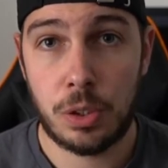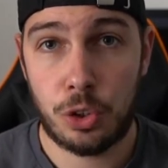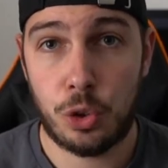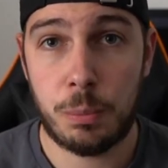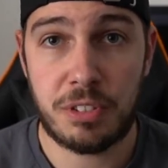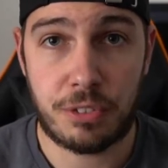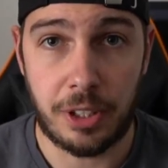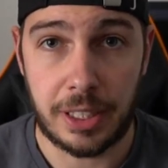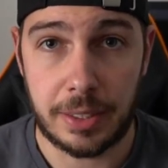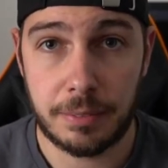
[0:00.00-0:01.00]
Number
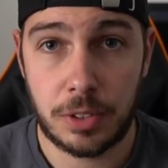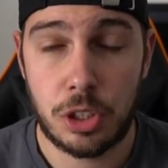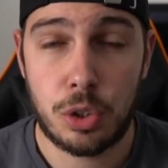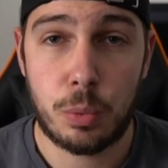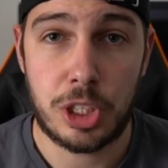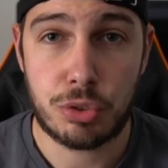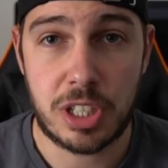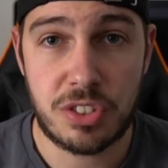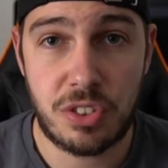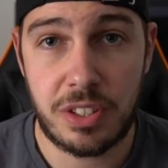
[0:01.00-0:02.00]
3, when you're
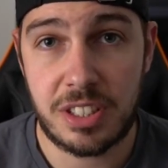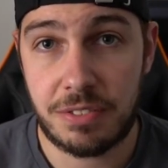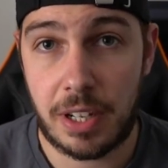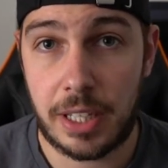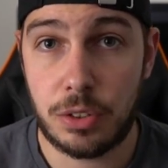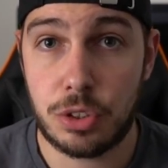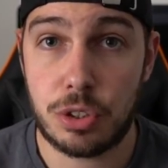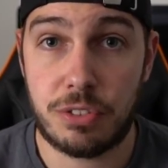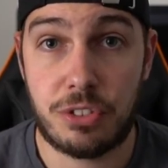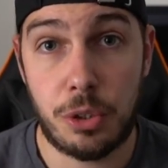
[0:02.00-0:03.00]
transferring your files
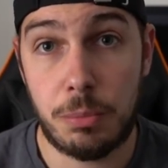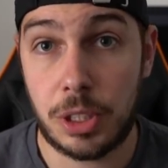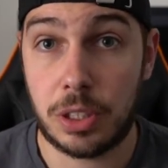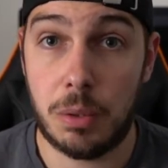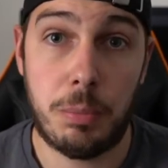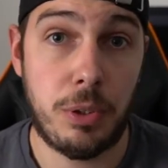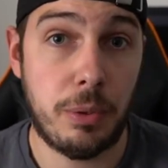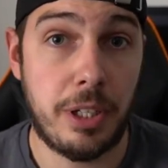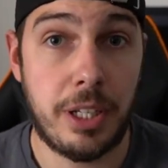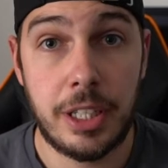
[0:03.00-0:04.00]
from your
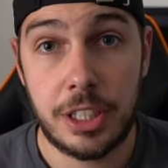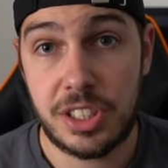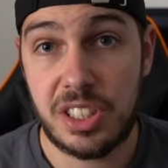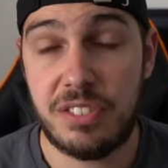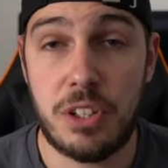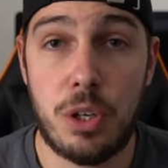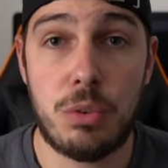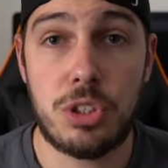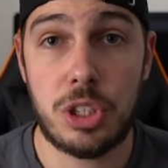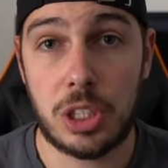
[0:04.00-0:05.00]
computer to your
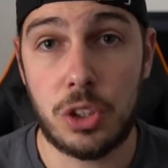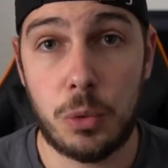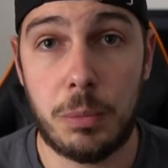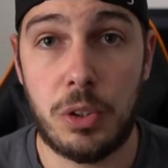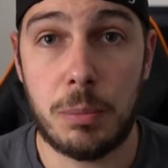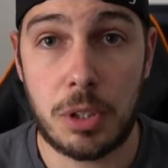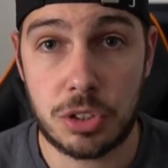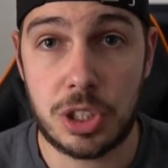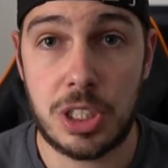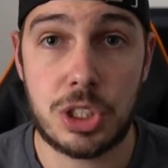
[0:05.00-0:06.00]
phone so you can upload them
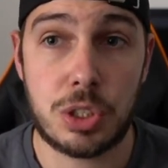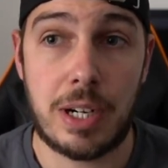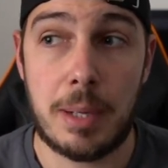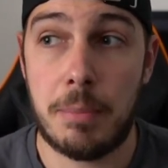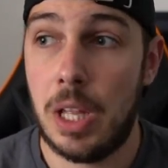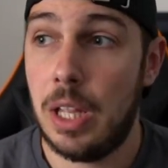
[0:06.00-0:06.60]
onto Instagram,